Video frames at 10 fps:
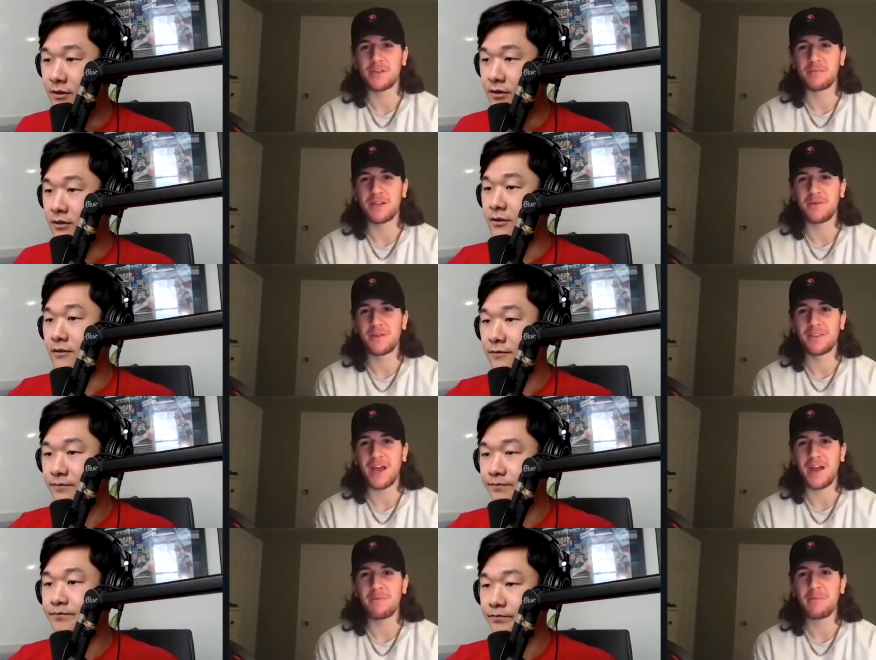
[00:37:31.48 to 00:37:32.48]
Speaker 1: he played with.
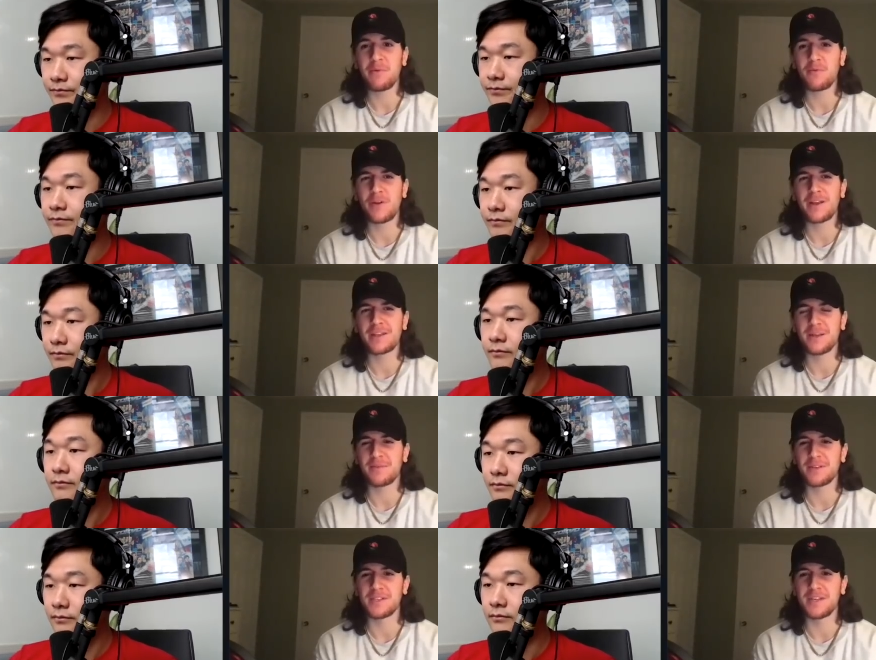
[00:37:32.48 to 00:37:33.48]
I remember reading
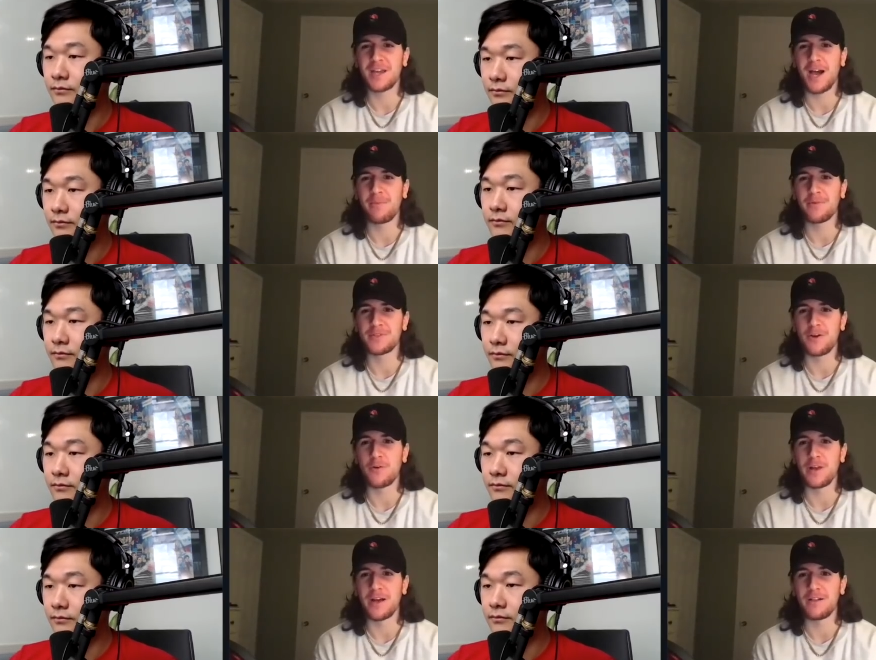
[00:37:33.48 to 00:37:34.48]
something. His comp was
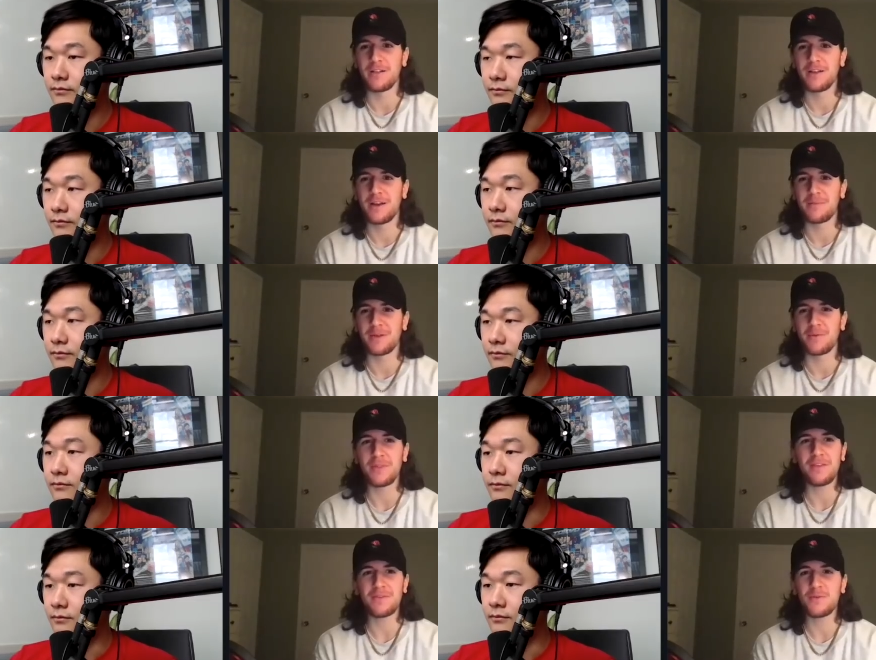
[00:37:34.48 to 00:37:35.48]
Odell, I'm like,
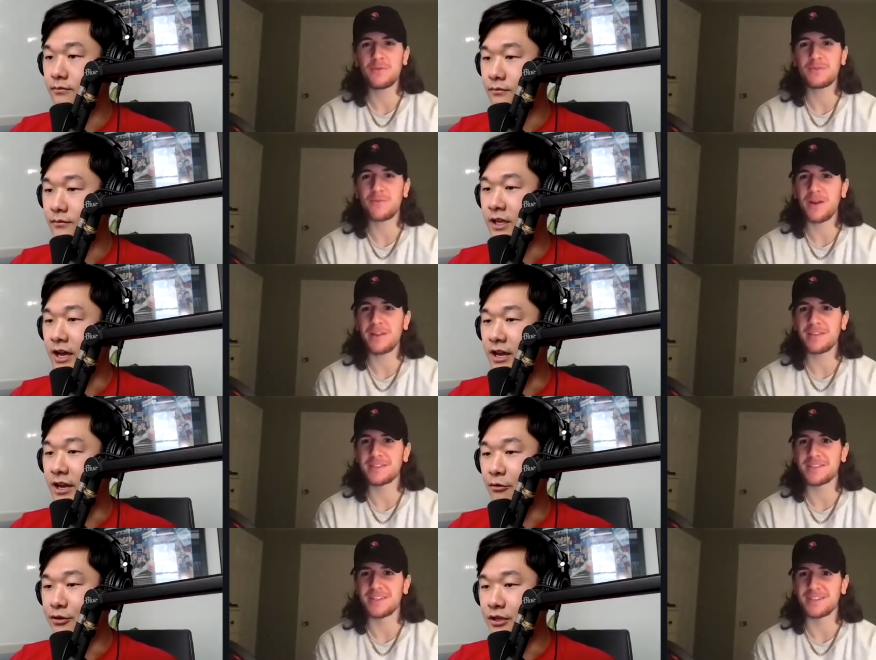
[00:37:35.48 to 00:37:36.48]
what the? Who's yeah, yeah?
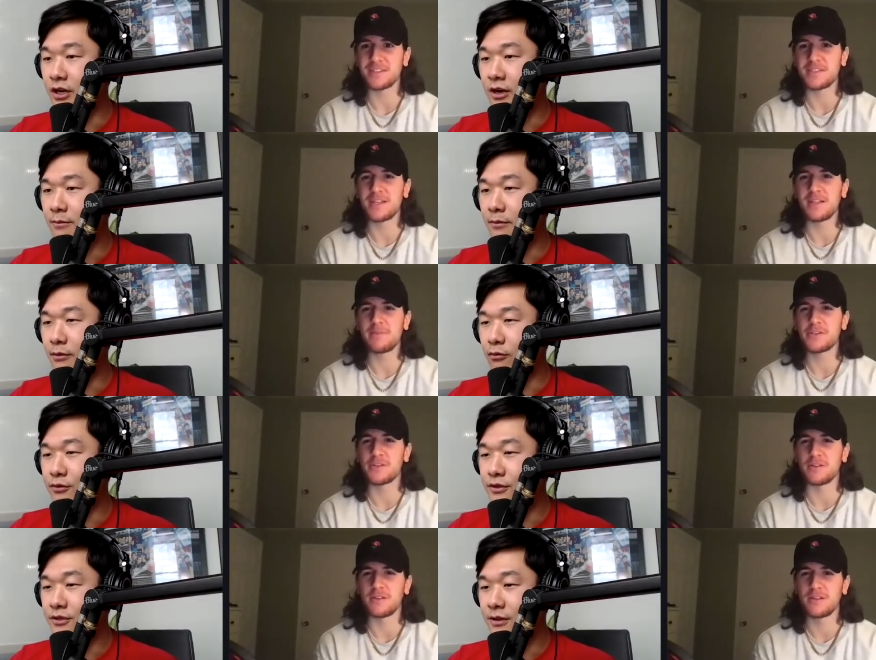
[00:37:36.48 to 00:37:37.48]
It was uh, Dillon Mitchell. what
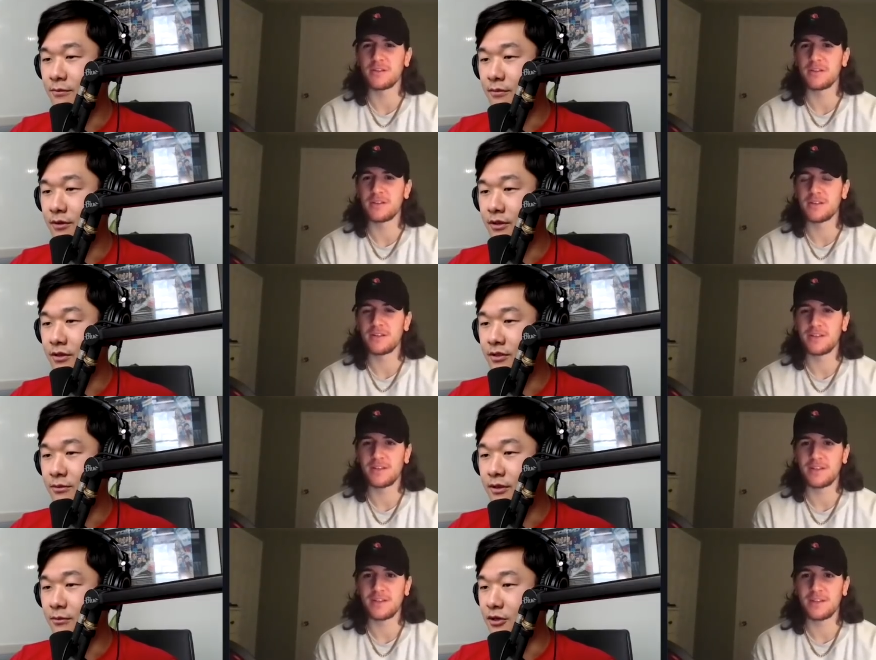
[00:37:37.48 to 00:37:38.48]
was
Speaker 2: the name?
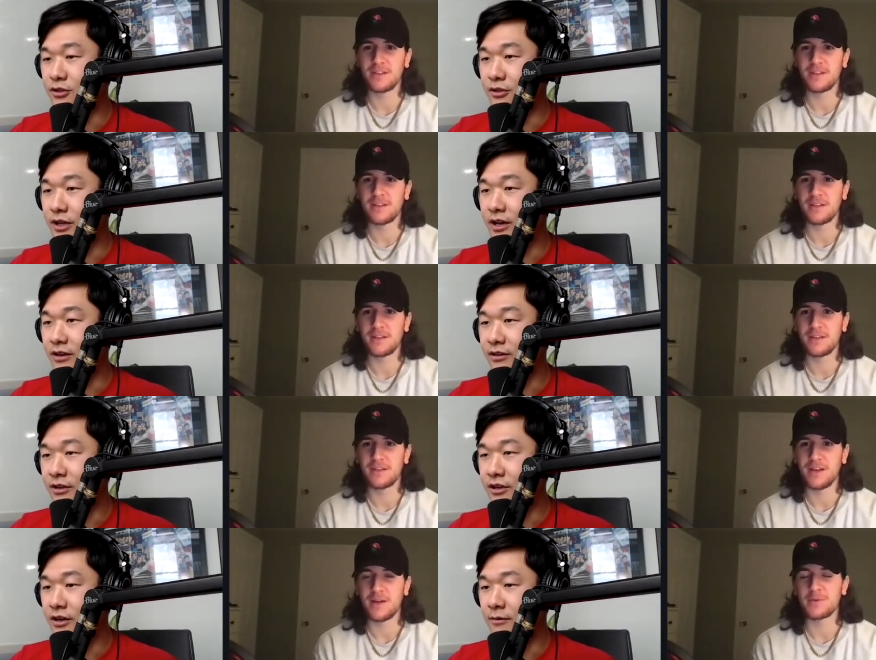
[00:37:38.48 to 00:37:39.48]
Something Mitchell. Yeah,
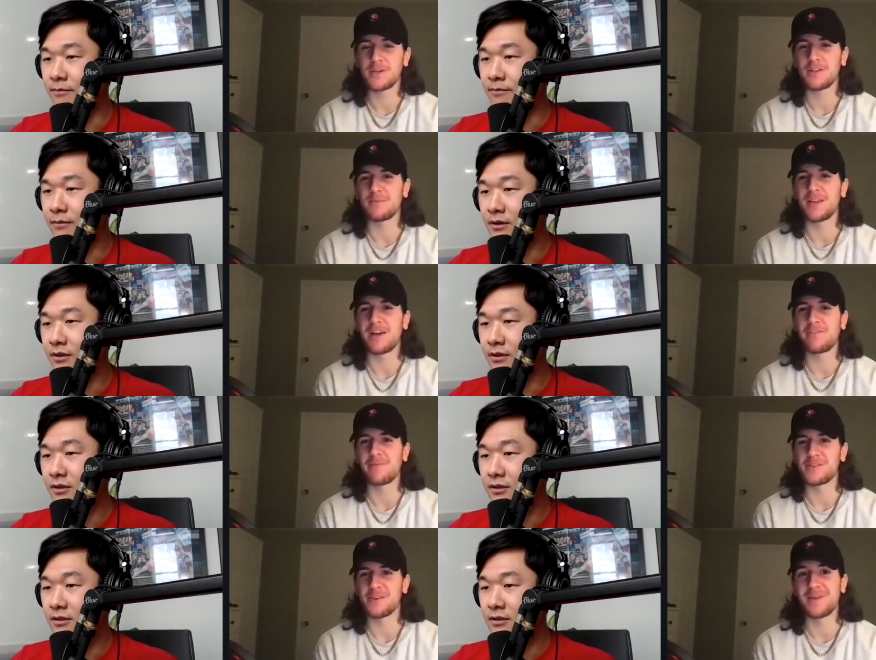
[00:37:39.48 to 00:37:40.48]
he. Um, I almost um,
Speaker 1: called him Donovan
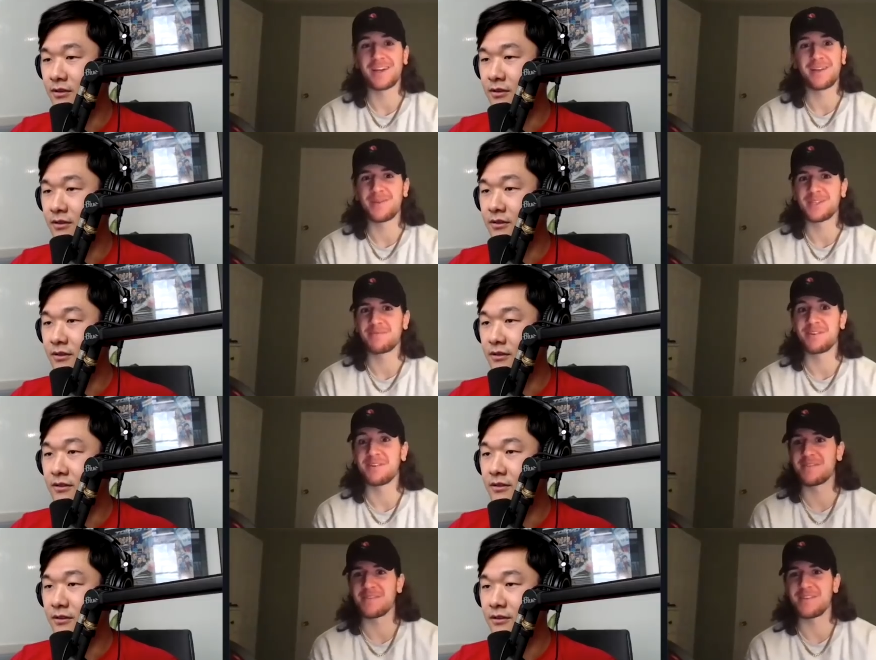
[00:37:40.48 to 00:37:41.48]
Mitchell. I'm not gonna mess up on
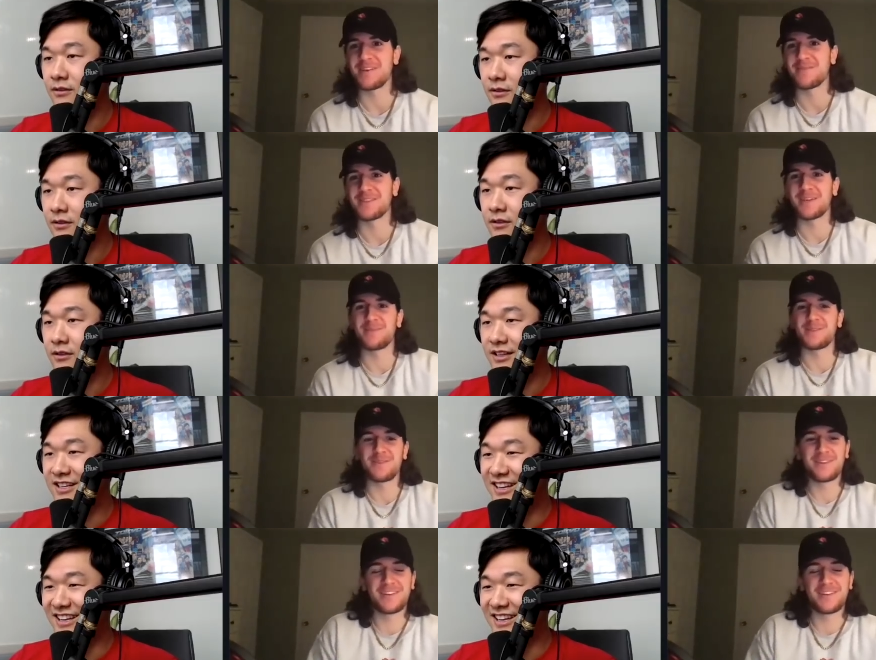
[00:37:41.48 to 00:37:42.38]
another name this episode.